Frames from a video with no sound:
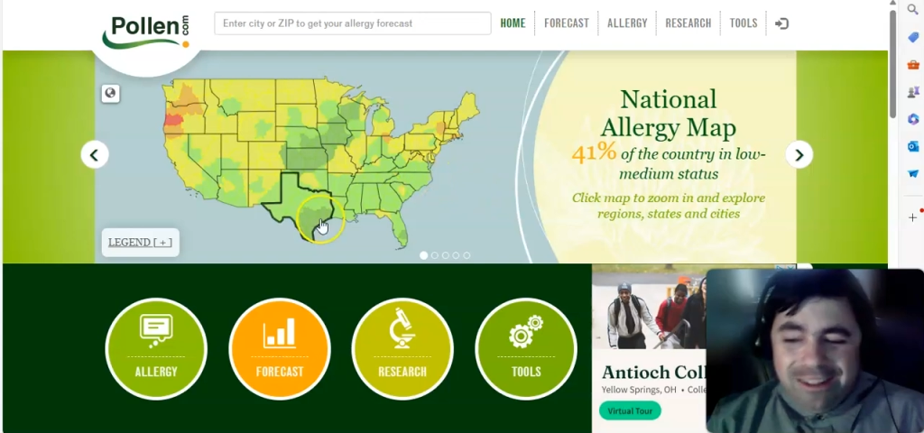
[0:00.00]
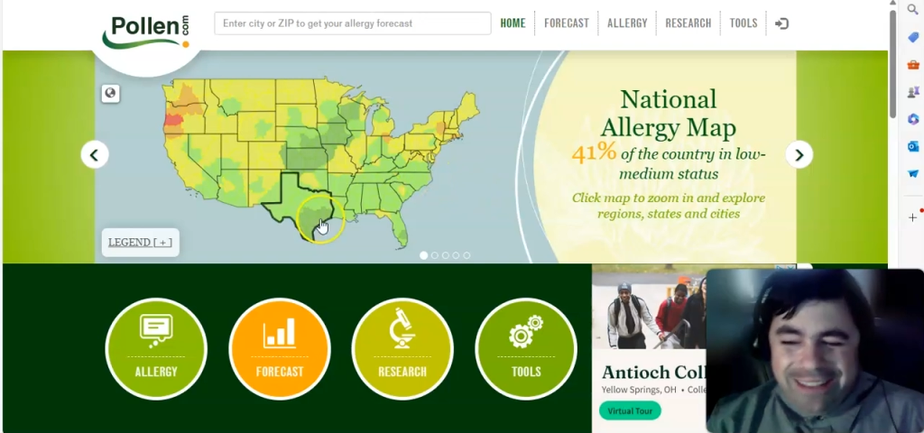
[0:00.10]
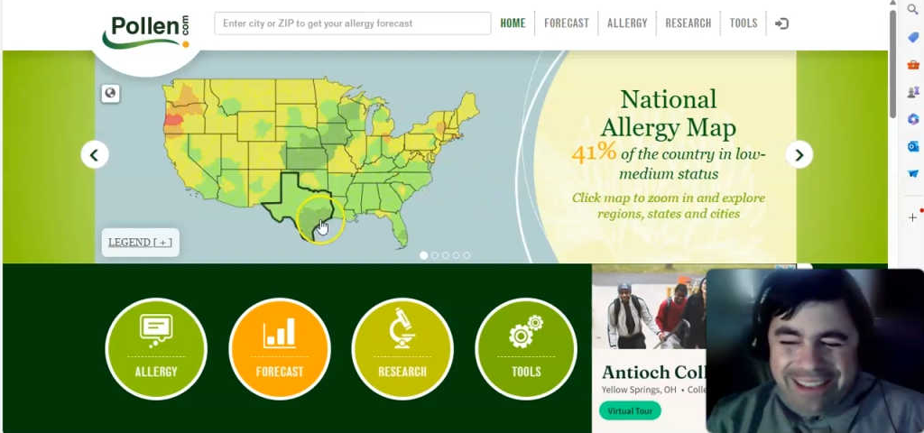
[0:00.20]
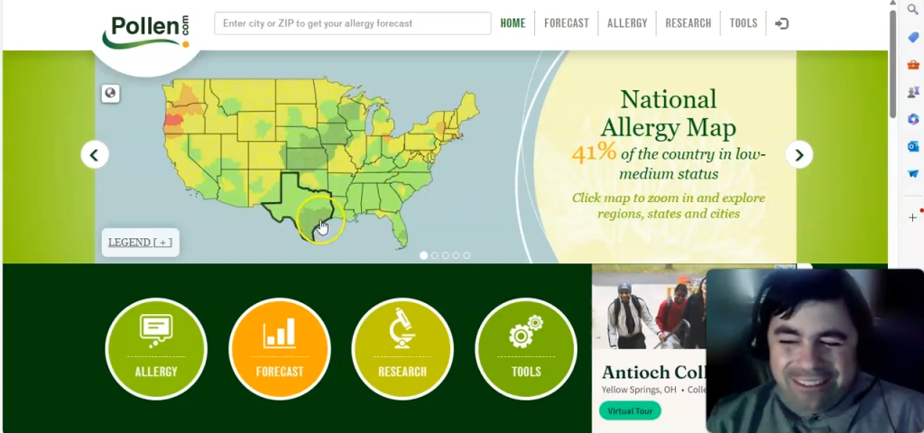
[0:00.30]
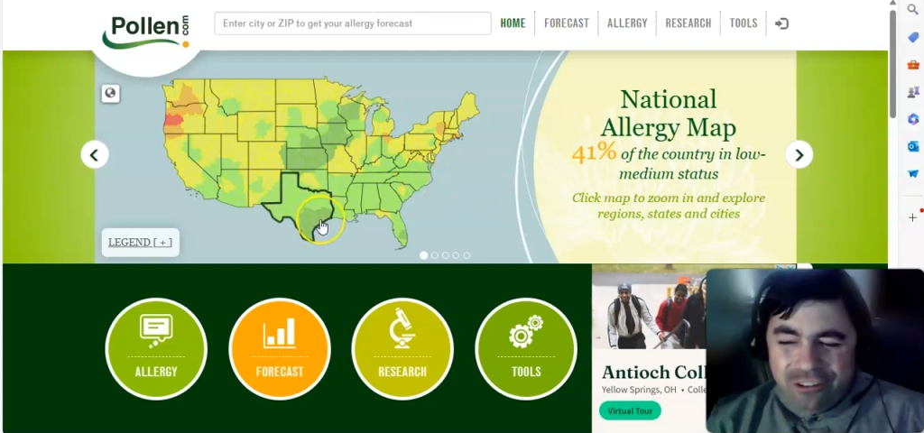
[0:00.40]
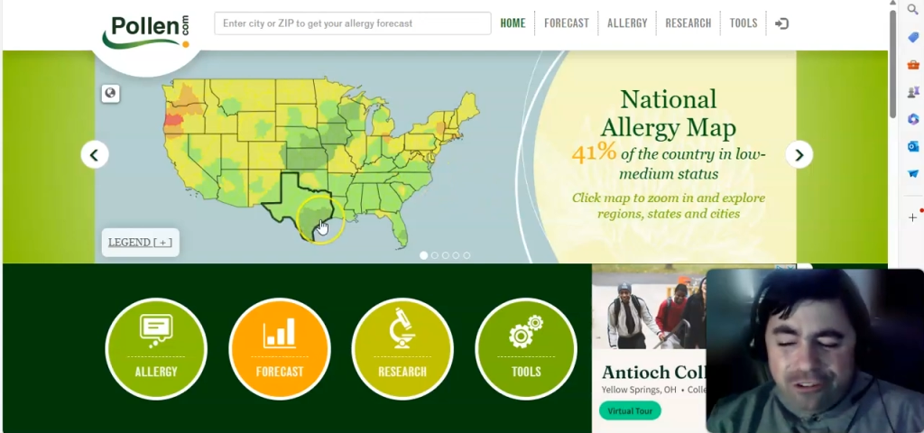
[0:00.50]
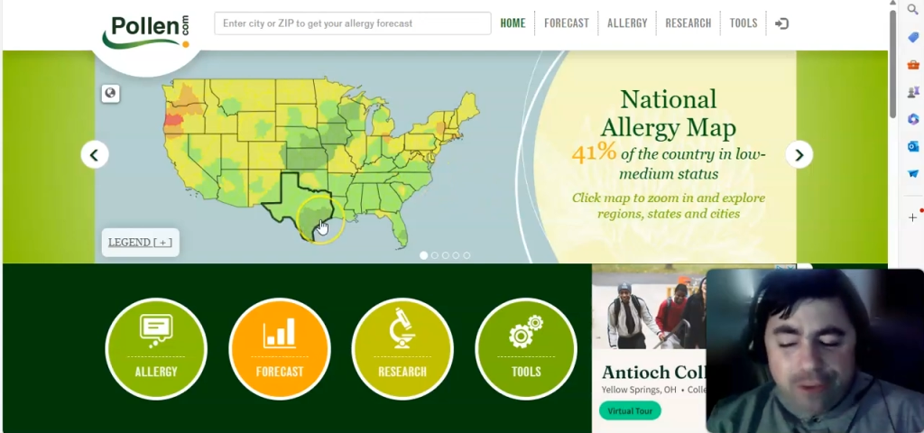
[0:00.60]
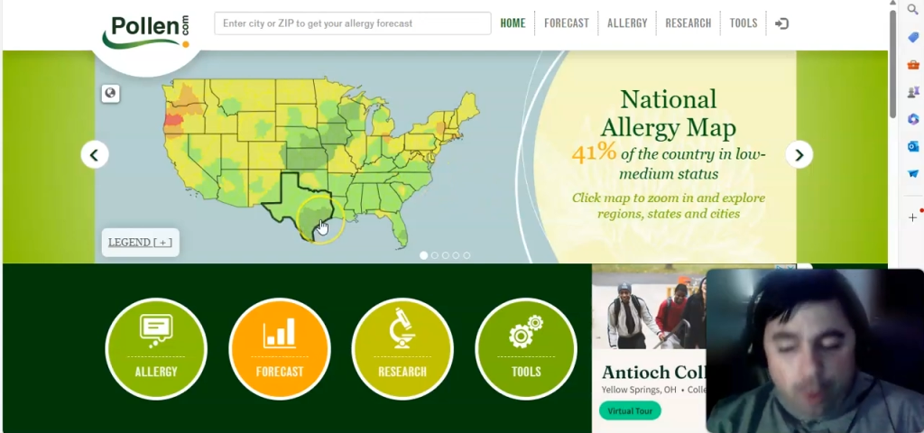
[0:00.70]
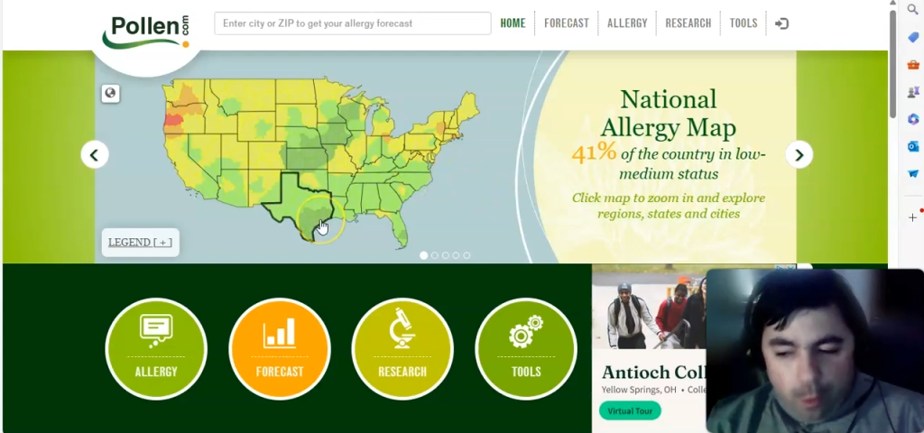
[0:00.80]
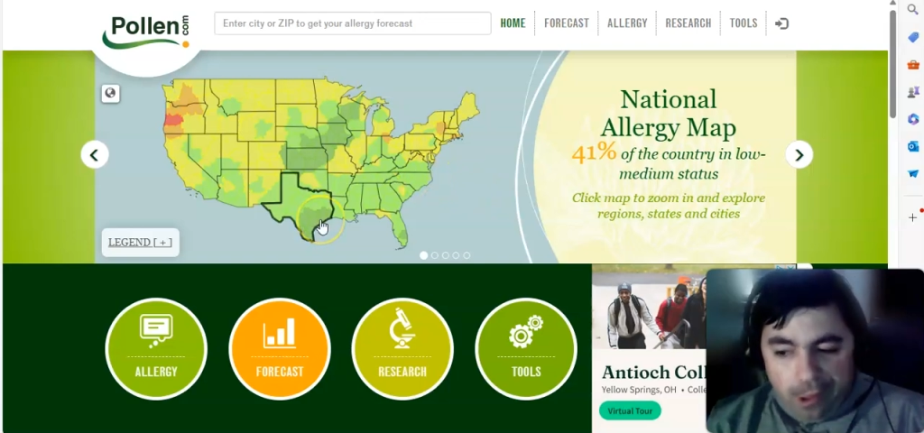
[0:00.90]
Texas,
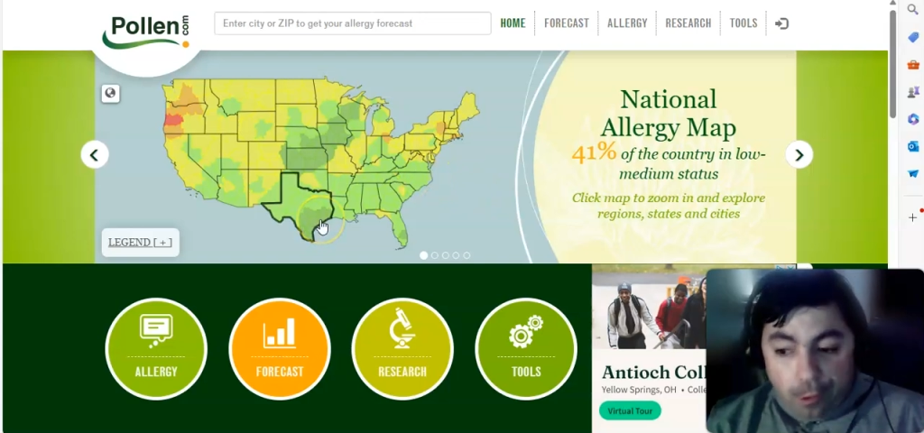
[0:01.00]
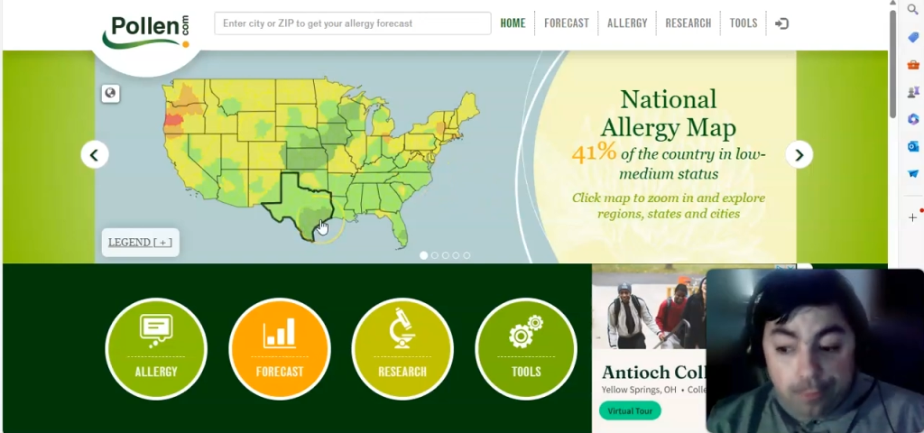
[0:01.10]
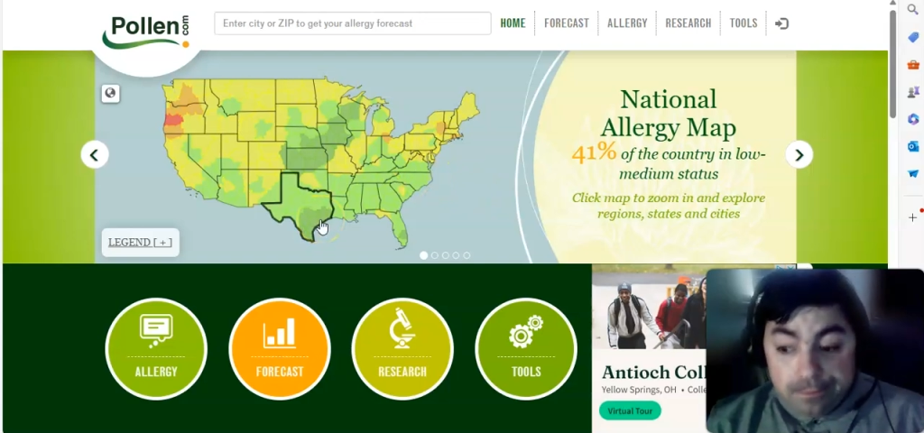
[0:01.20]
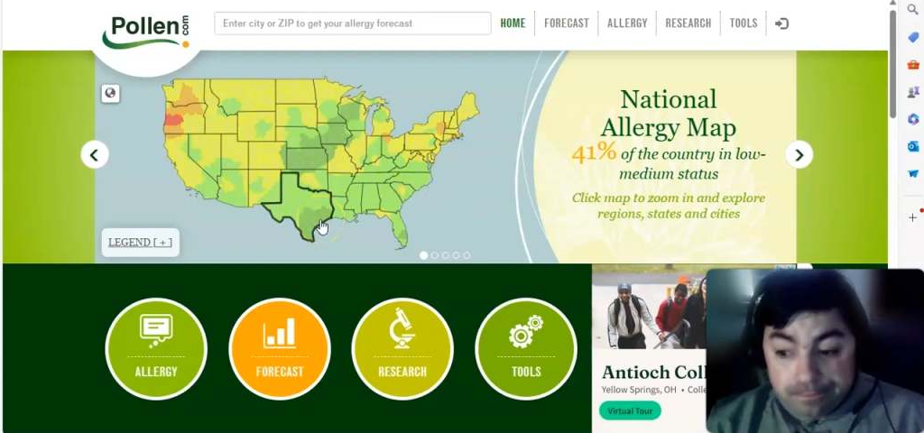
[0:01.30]
well,